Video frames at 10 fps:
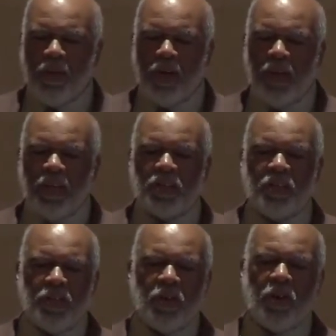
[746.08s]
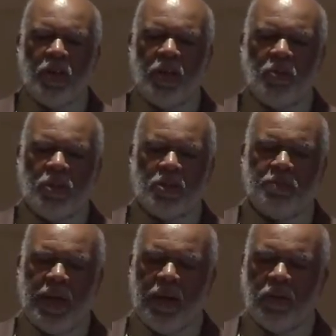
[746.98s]
initially thought he was
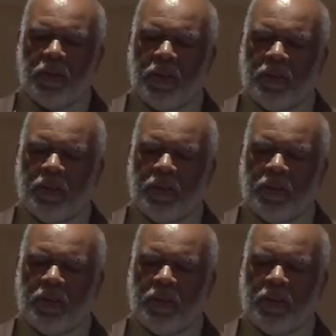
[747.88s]
paranoid